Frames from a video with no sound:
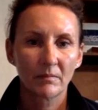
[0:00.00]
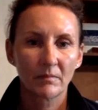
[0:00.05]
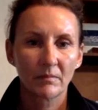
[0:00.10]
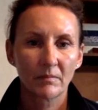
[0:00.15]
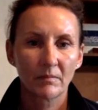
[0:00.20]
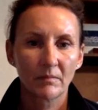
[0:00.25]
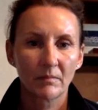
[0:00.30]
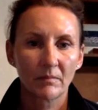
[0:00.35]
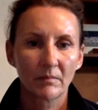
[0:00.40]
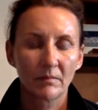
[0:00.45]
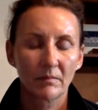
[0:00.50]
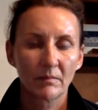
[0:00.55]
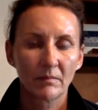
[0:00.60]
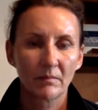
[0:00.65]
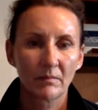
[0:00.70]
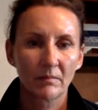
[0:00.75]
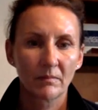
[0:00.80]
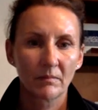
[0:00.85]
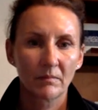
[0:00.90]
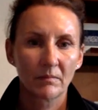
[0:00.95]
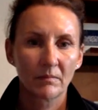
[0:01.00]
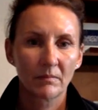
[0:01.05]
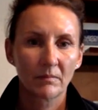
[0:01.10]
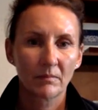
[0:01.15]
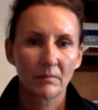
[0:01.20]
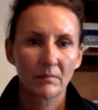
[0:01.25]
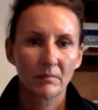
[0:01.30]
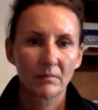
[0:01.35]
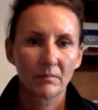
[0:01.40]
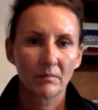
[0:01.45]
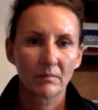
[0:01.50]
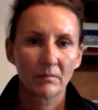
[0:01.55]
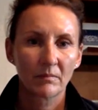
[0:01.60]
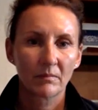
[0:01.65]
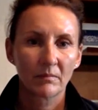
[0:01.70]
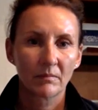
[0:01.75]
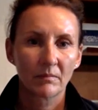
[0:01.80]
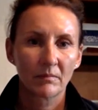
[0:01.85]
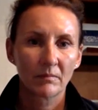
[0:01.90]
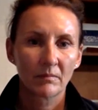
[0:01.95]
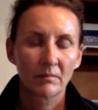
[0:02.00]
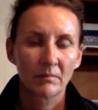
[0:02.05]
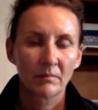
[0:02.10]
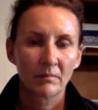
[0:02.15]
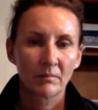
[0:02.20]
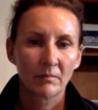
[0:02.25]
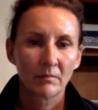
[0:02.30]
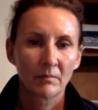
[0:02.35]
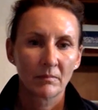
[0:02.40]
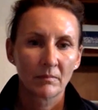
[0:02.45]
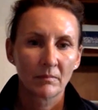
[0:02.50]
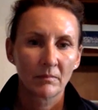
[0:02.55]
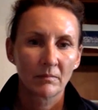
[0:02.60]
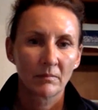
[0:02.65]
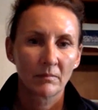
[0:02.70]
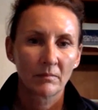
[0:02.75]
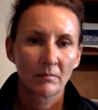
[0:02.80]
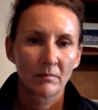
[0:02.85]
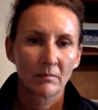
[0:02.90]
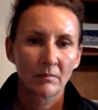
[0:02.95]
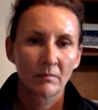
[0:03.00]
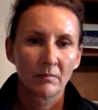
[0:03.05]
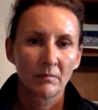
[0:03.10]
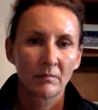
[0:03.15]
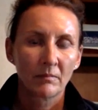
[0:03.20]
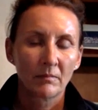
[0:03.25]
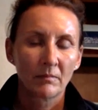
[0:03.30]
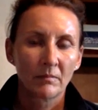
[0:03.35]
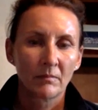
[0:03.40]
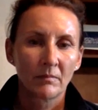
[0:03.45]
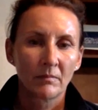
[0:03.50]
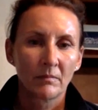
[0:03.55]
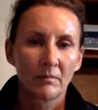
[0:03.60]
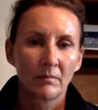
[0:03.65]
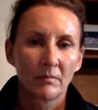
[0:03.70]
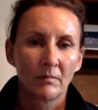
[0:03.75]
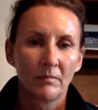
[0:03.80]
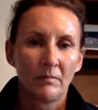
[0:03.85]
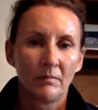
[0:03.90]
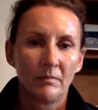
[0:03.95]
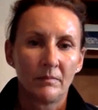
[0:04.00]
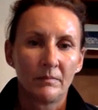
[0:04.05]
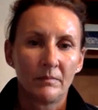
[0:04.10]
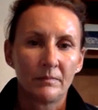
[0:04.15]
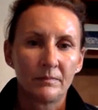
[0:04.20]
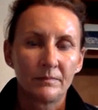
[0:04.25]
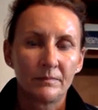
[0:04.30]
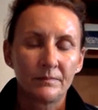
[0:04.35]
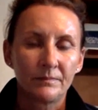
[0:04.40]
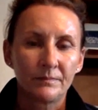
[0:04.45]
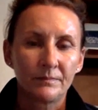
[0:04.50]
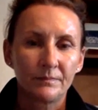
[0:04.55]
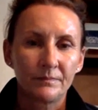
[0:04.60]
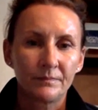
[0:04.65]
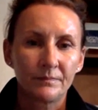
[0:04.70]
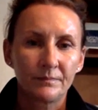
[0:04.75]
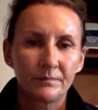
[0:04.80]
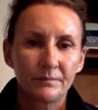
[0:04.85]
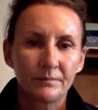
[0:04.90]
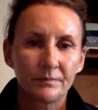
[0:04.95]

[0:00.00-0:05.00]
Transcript: This person isn't speaking.